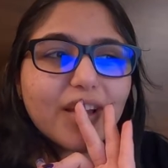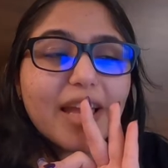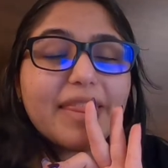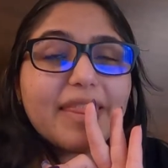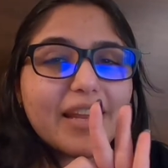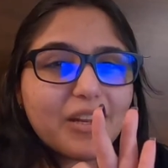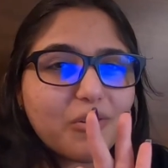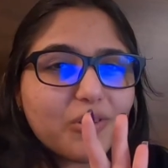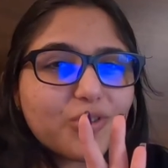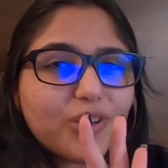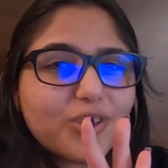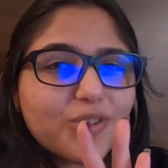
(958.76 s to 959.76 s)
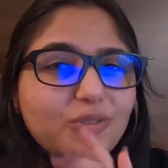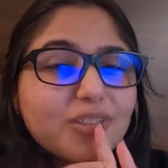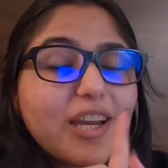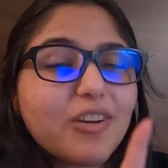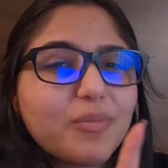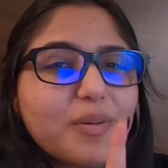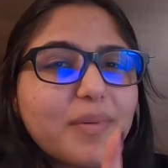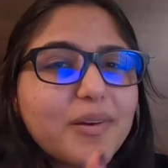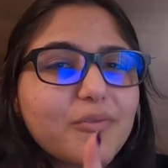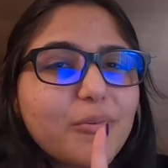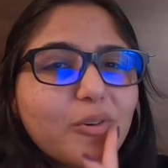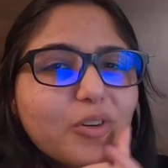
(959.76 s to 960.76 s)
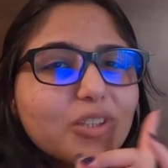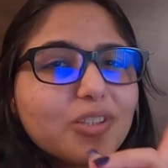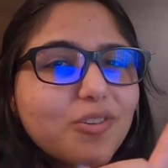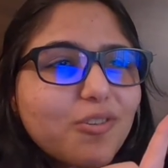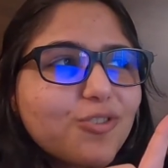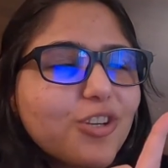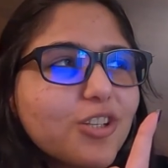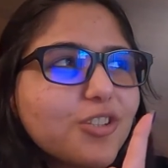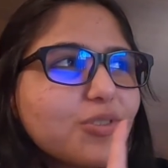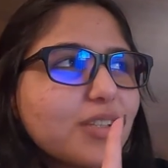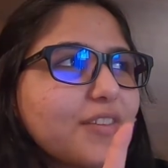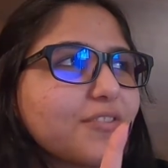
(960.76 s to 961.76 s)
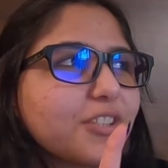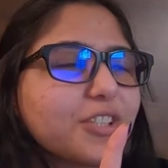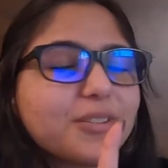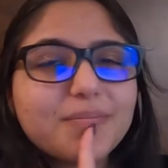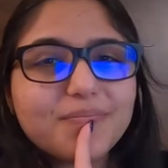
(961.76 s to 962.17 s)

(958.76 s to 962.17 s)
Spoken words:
and then go to Trader Joe's. That'll be my reward. Go to Trader Joe's after.